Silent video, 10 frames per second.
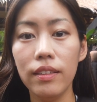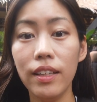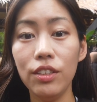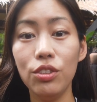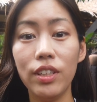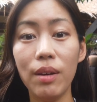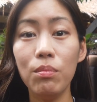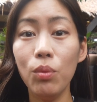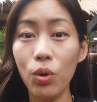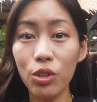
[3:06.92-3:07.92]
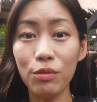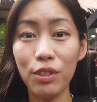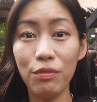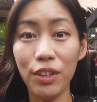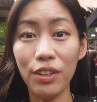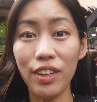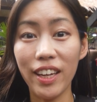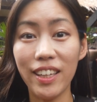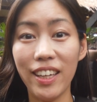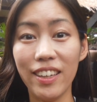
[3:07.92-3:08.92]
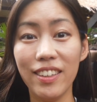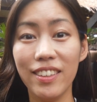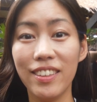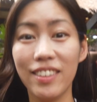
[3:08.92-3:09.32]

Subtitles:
Then you get more of the view like here.